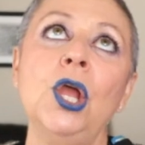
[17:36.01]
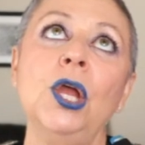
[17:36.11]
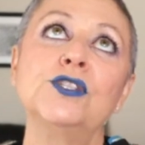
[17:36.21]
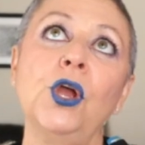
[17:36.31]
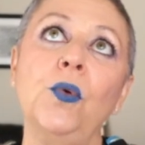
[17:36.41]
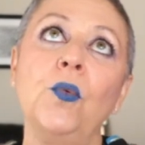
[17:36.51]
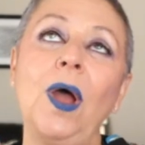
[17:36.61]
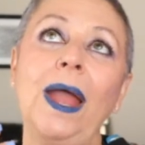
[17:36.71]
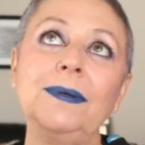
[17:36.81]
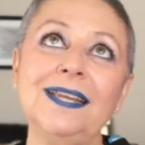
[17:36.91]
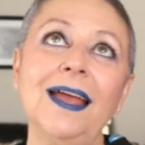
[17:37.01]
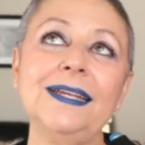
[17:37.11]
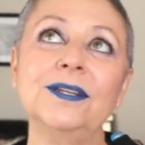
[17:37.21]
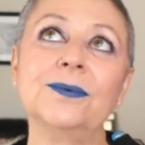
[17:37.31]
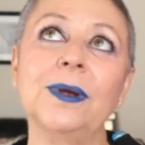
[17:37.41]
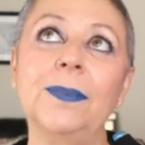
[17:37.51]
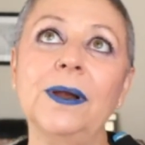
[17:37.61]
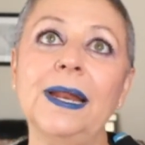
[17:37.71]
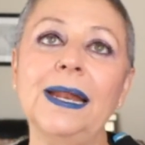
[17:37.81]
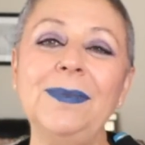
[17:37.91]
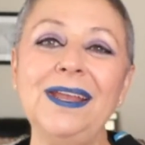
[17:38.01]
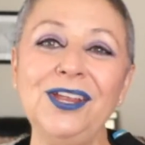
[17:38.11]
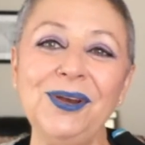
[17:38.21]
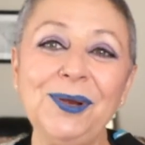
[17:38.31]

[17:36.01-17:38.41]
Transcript: So I was talking to Robert, and I'm like, you know,